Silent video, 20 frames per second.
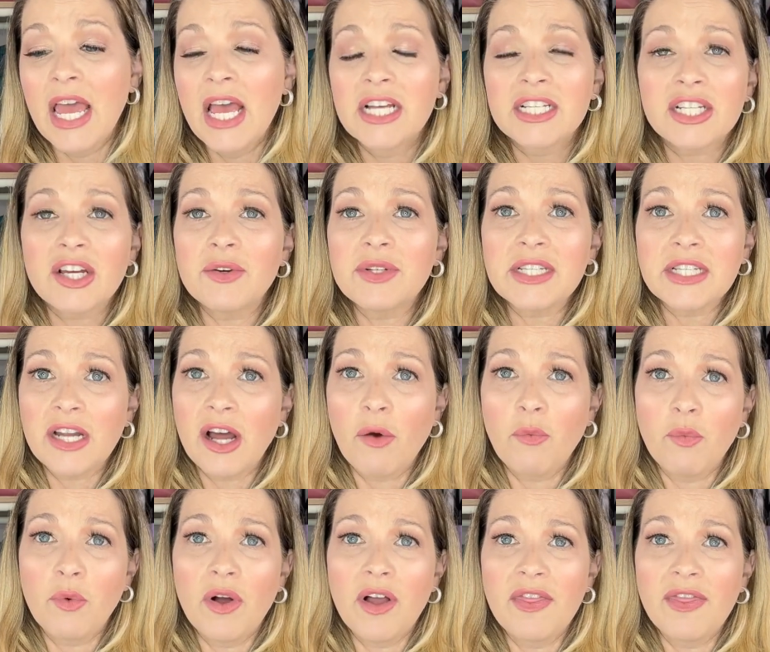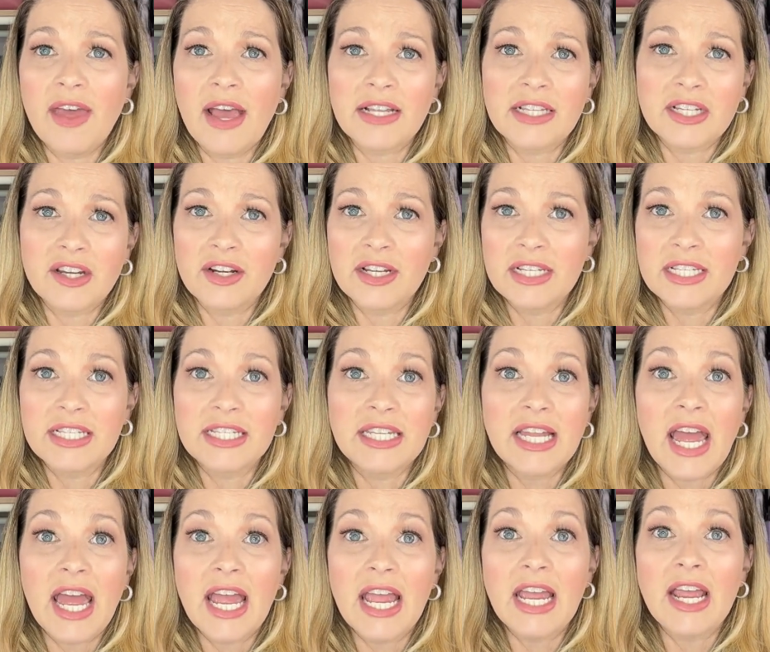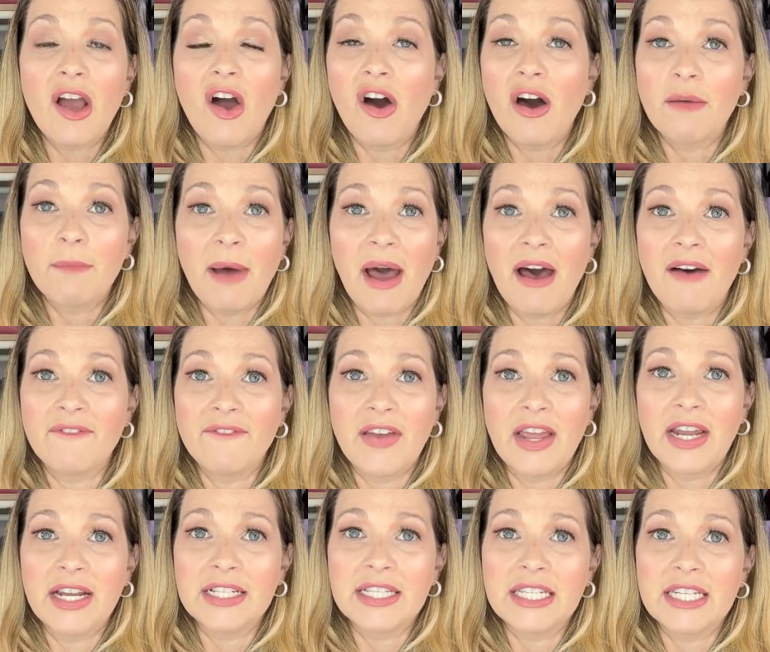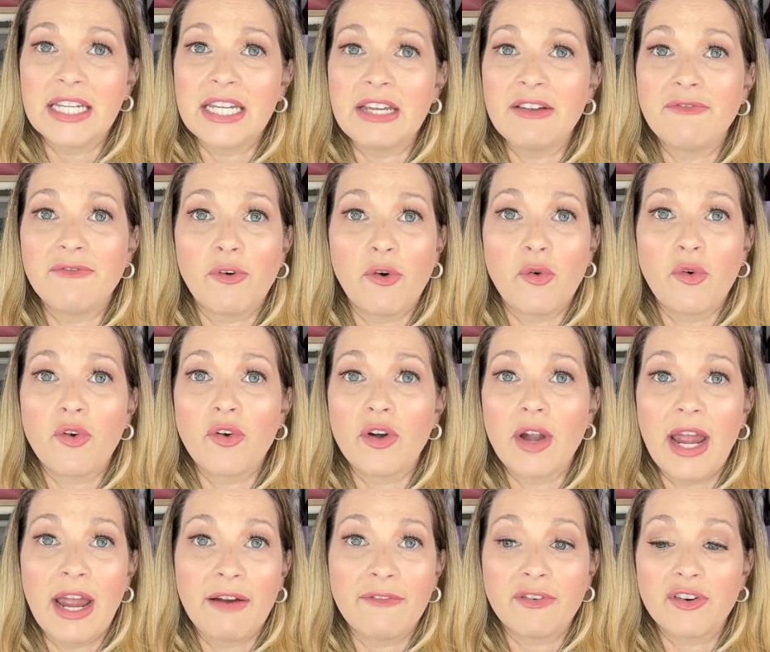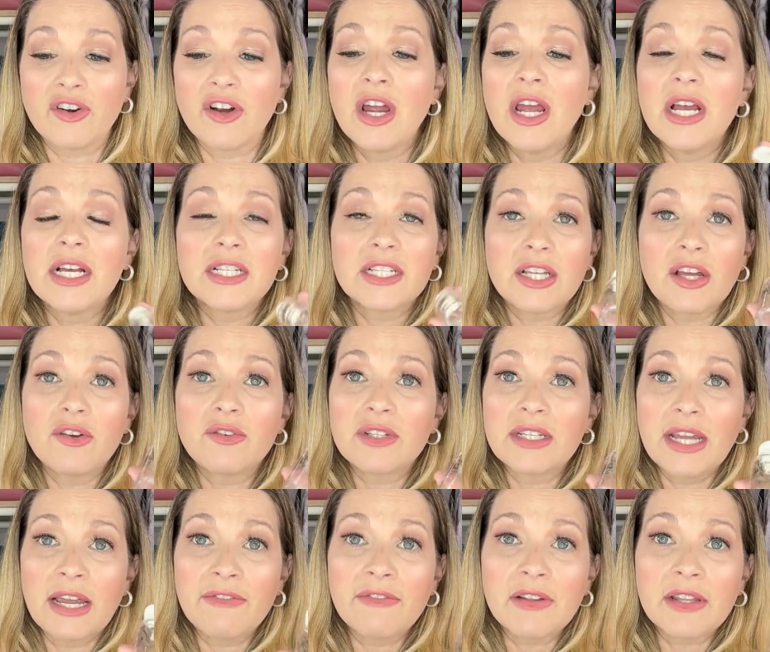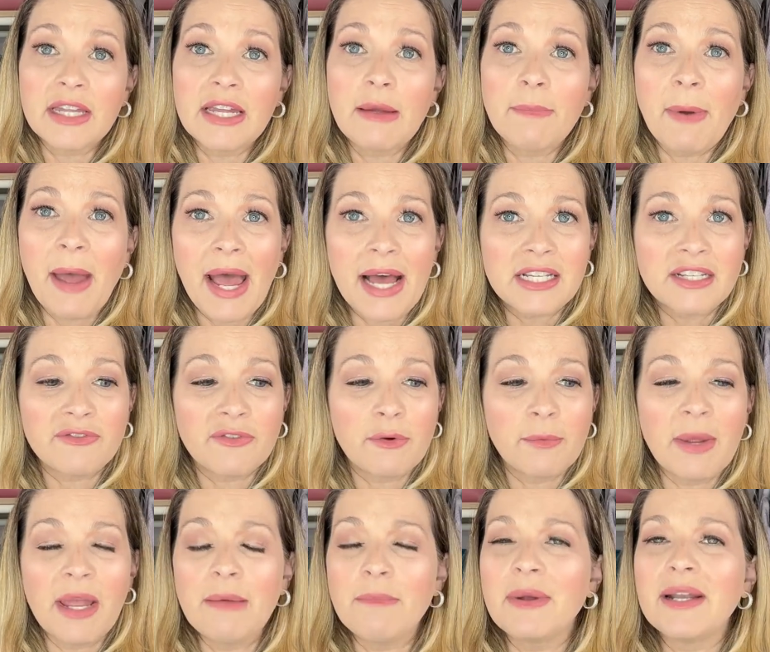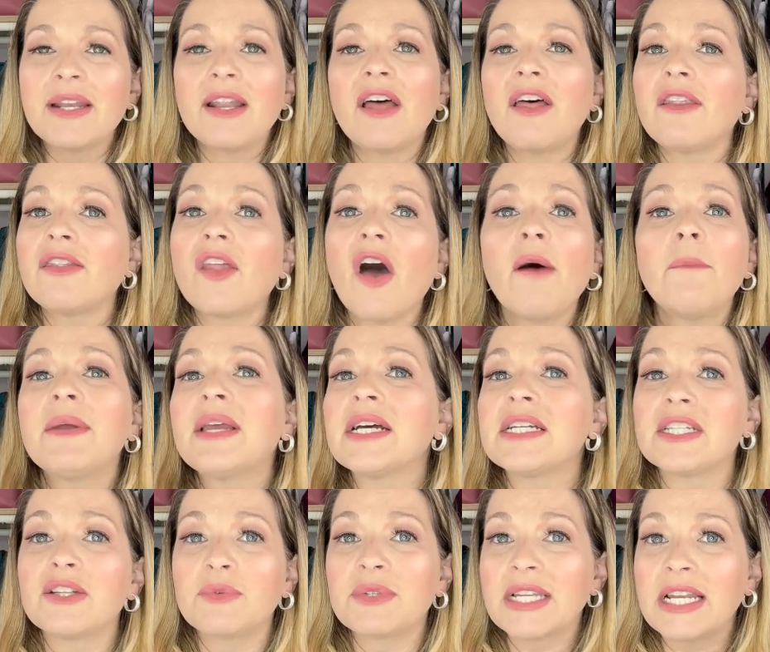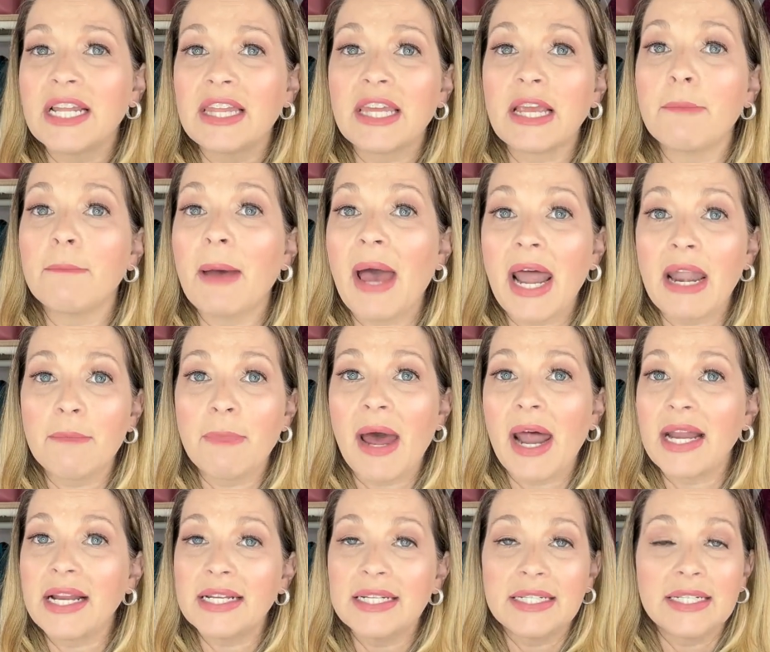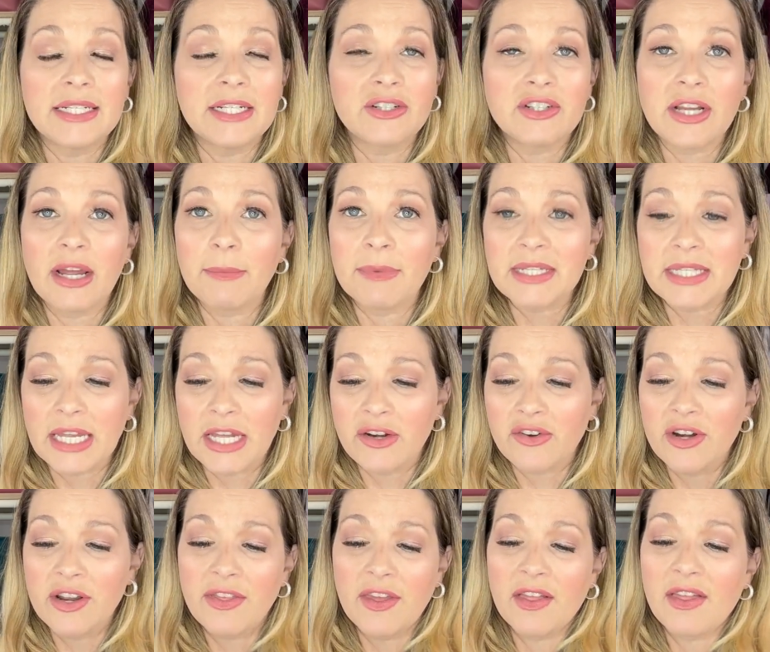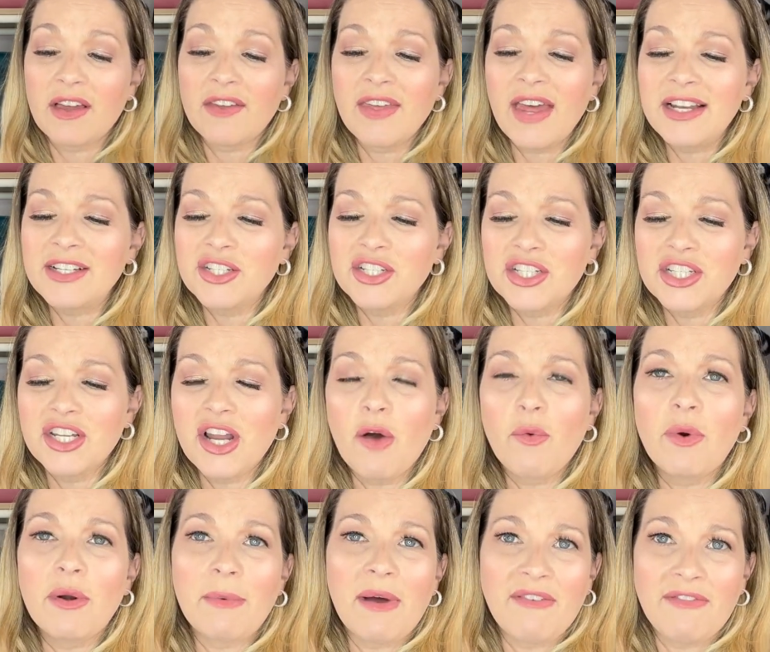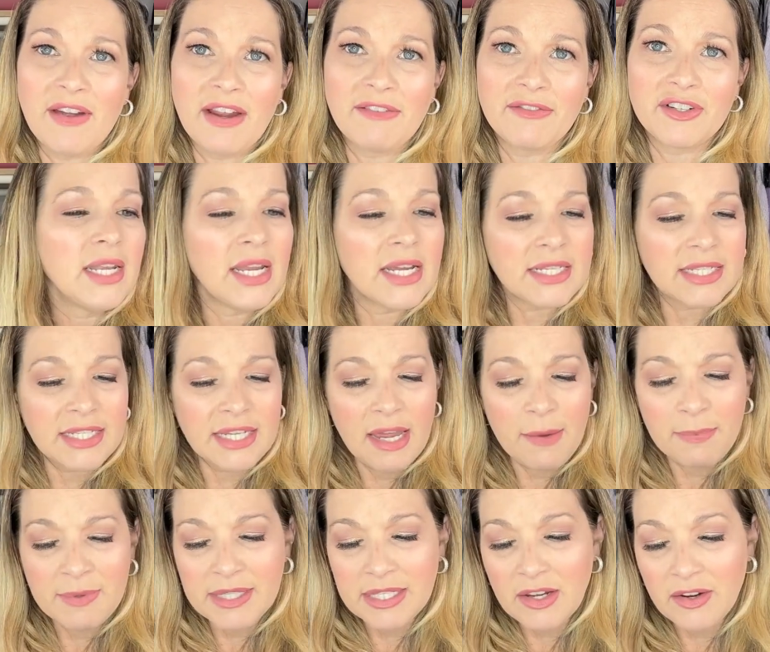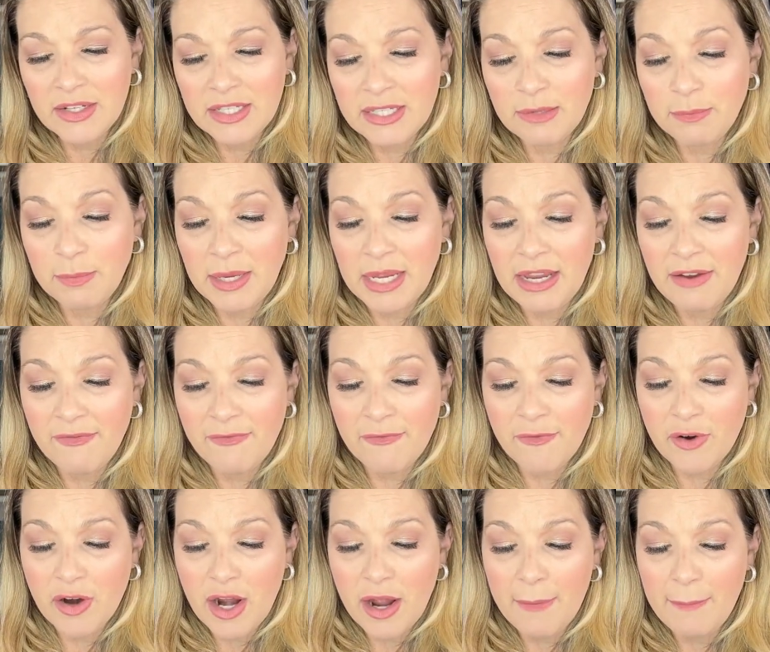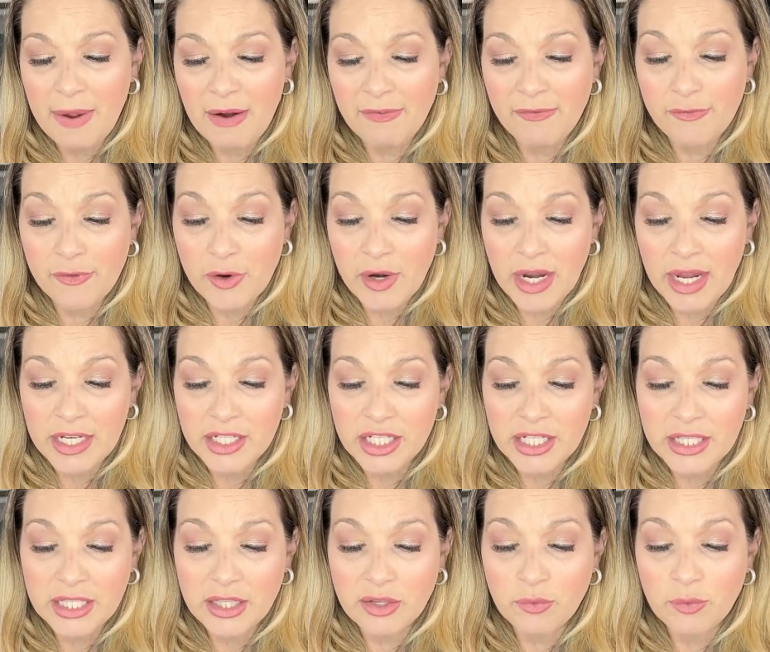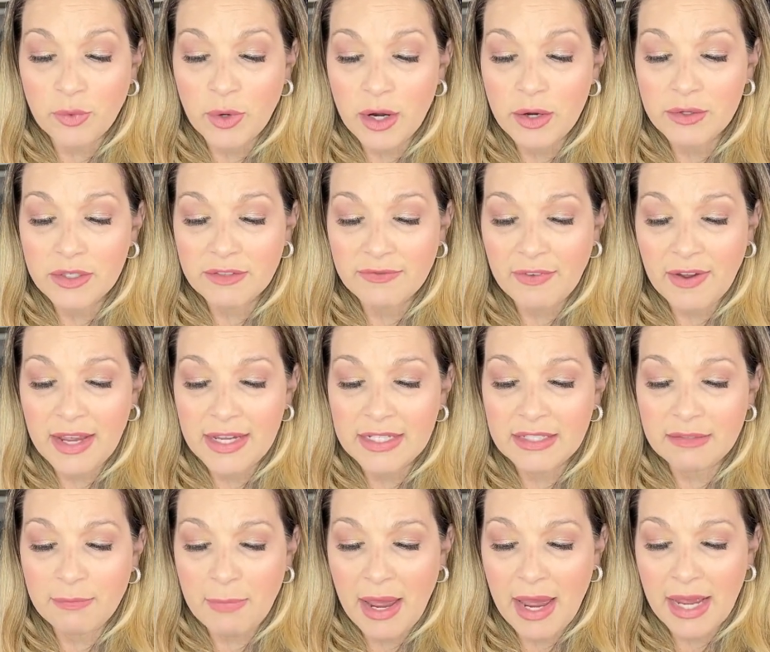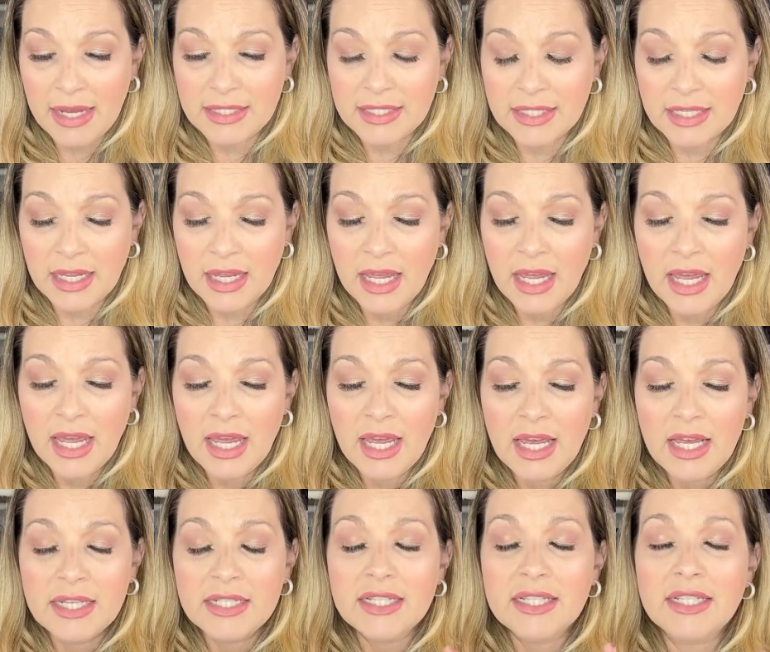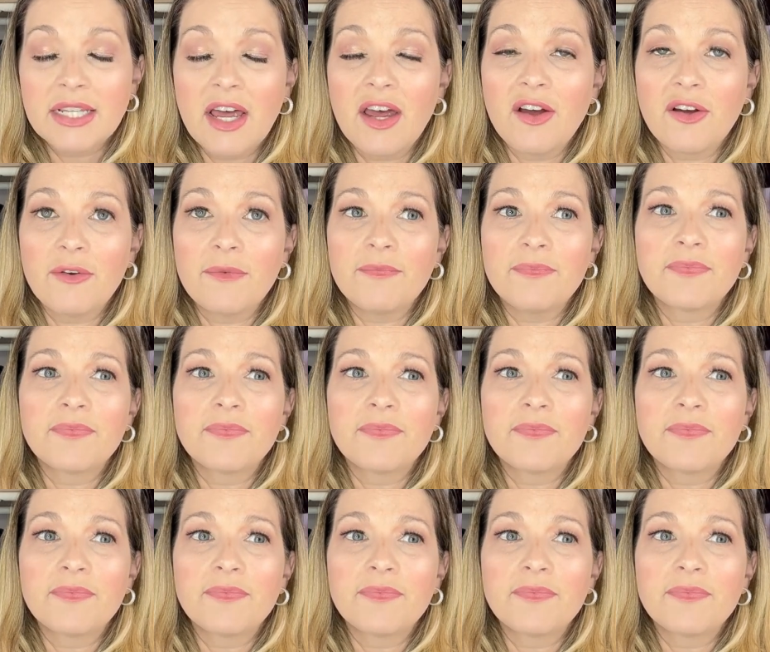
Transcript: So it's not one that's going to stay on my vanity forever. So definitely a pass for me, but not because there was anything bad about it. It didn't irritate my skin or anything like that. It's just not one of my favorites. Next up is going to be from Fresh. It's the Rose Face Mask. So